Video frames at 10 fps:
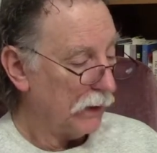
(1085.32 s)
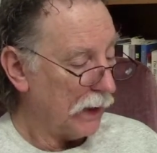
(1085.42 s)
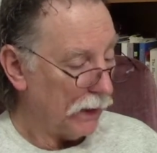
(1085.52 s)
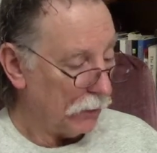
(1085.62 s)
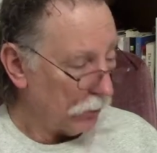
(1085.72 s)

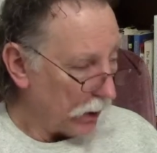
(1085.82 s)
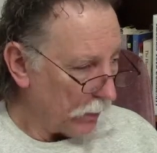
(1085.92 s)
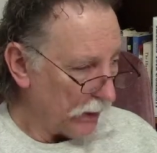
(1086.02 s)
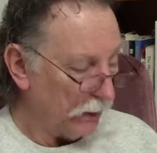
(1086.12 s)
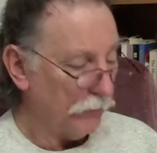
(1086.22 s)

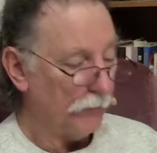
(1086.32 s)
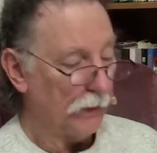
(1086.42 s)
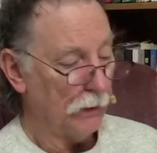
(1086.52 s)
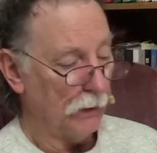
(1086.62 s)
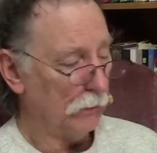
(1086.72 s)

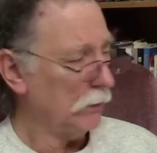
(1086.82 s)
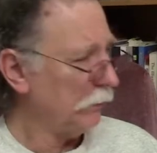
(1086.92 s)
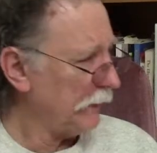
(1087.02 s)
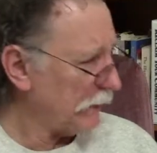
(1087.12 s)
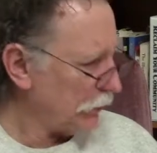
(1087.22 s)
I wonder
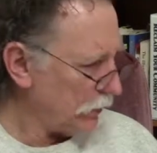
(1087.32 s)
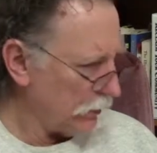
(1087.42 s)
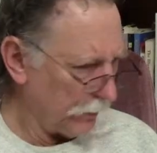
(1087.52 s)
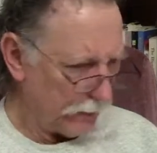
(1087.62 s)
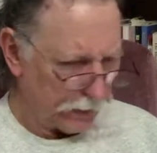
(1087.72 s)
if that's
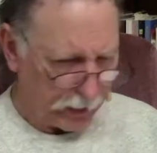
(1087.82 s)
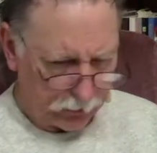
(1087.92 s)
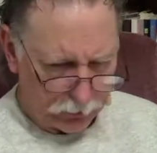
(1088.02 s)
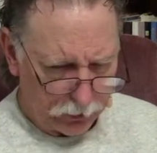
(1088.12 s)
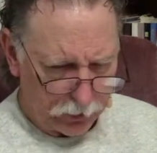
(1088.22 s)
still there. I
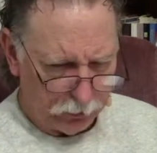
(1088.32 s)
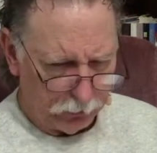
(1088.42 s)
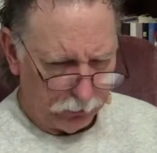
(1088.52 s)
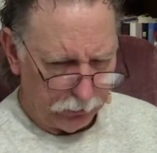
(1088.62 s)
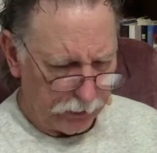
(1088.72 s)
don't know.
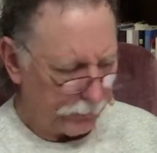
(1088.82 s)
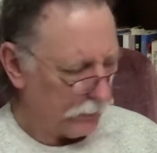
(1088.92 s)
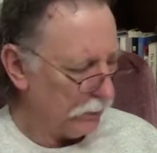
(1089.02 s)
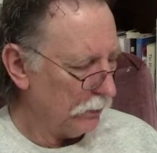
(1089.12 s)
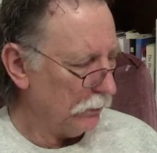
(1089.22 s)
We'll have
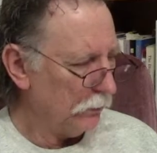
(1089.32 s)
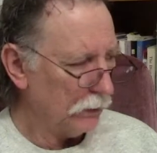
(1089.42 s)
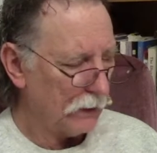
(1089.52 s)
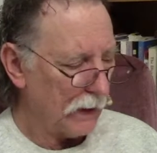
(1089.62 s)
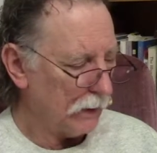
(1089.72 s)
to
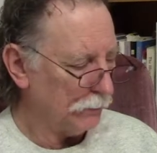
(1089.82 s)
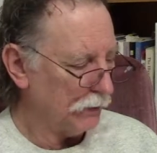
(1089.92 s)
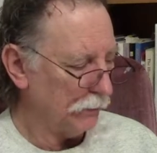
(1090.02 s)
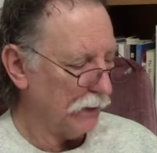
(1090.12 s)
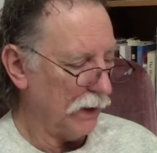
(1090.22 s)
look that up
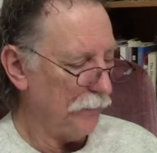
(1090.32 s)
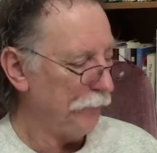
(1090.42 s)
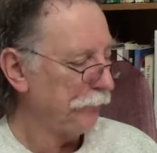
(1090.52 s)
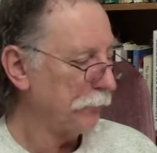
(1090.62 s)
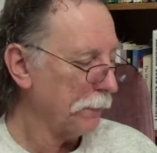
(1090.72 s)
sometime.
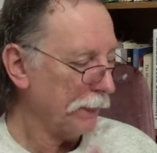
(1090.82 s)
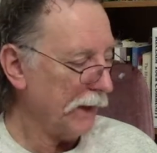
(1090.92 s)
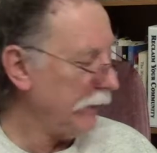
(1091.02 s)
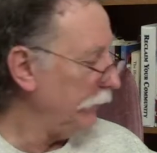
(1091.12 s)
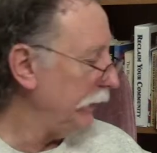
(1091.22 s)

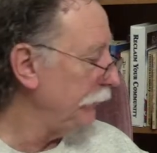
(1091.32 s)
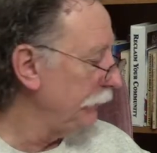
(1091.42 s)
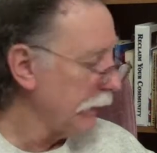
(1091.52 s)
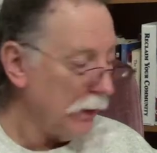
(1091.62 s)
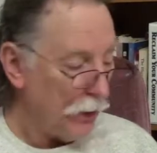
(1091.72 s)
Anyway,
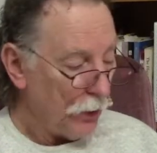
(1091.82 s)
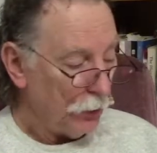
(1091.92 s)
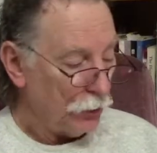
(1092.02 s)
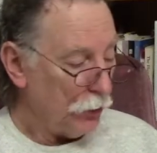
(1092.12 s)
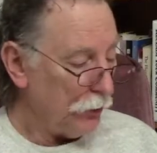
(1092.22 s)

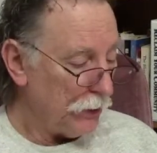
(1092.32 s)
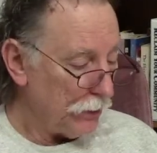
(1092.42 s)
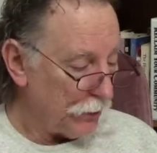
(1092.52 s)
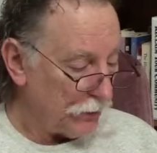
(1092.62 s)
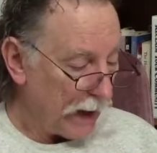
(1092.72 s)
2
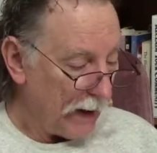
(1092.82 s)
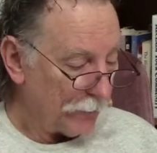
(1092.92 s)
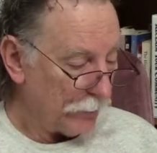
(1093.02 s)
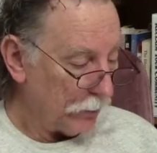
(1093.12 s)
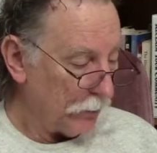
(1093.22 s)
years
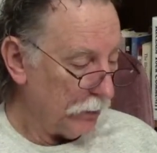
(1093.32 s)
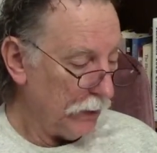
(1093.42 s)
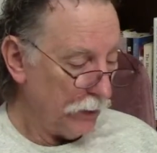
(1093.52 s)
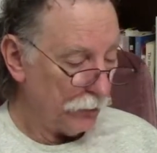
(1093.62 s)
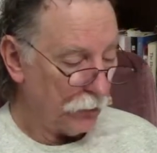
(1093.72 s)
after
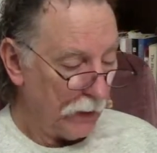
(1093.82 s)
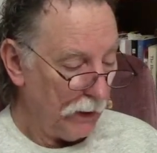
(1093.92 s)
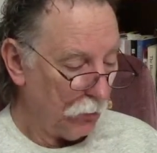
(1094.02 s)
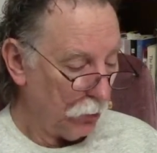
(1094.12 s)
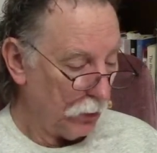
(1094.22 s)
his
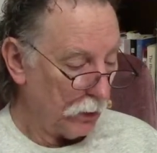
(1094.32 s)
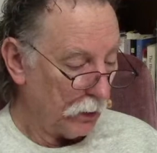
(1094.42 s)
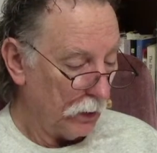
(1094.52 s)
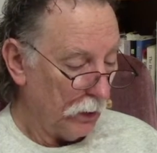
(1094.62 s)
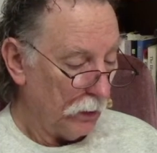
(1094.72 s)
great
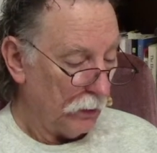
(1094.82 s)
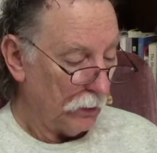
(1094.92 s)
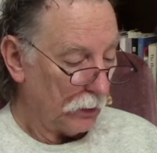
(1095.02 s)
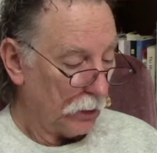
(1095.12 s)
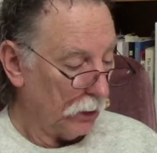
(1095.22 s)
work,
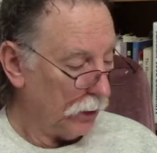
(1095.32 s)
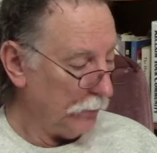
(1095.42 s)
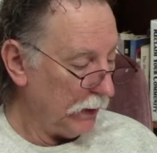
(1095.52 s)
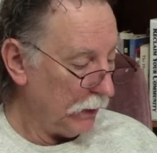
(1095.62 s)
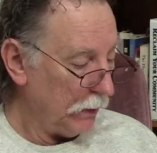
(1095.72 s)
the
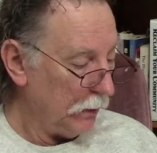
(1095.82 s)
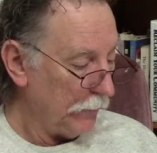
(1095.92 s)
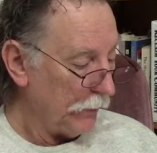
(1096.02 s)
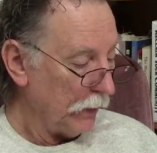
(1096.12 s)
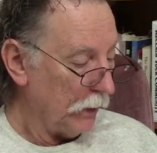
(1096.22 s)
Columbiad
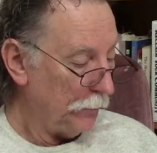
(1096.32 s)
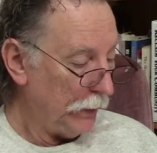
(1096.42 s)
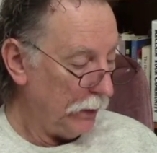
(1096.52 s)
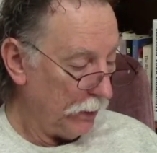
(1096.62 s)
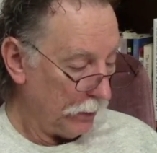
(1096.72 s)

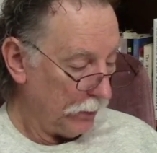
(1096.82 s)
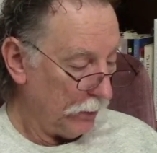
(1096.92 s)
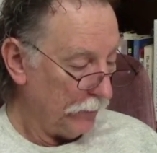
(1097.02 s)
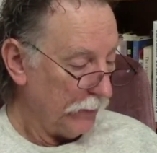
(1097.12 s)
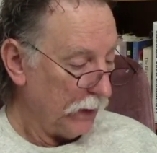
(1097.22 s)
appeared,
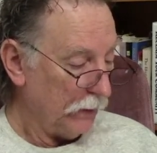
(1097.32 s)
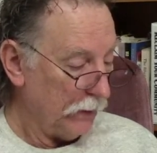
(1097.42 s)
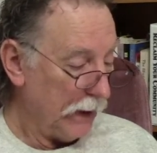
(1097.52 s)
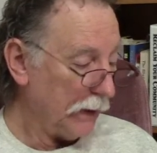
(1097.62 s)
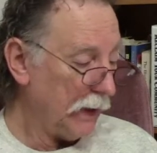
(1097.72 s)

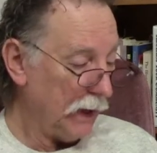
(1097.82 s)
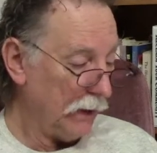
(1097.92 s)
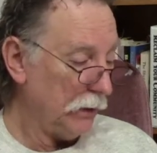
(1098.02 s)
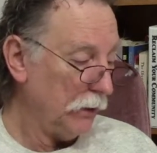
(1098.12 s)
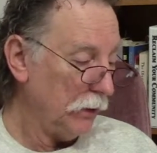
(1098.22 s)

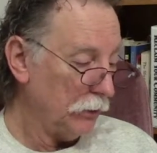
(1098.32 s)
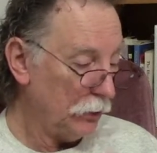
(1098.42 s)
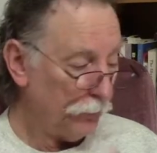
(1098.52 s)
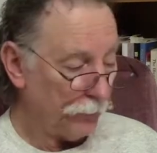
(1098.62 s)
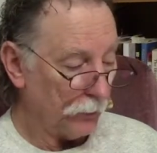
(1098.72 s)
dedicated
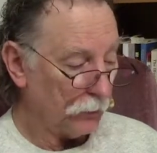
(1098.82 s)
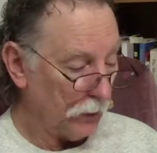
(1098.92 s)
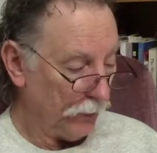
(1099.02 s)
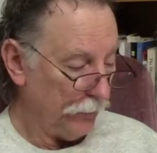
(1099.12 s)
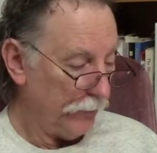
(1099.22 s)
to
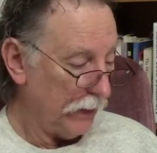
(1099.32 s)
Fulton,